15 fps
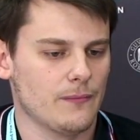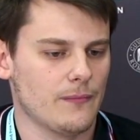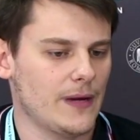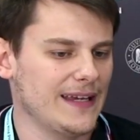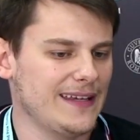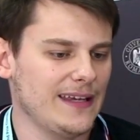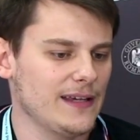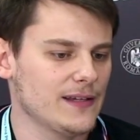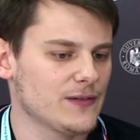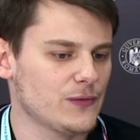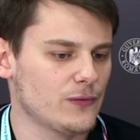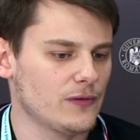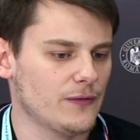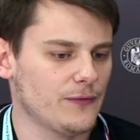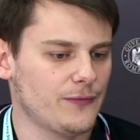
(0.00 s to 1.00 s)
my king is
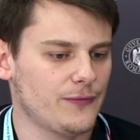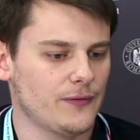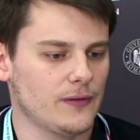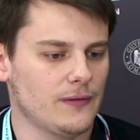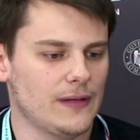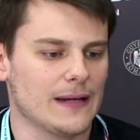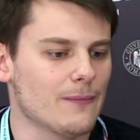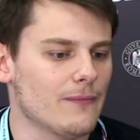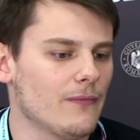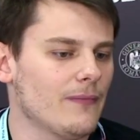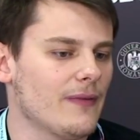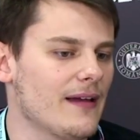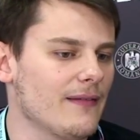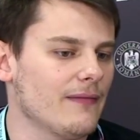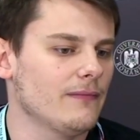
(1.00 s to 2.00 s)
sort of like,
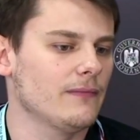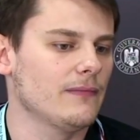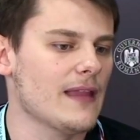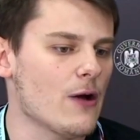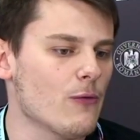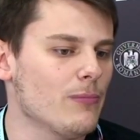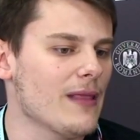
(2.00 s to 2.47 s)
now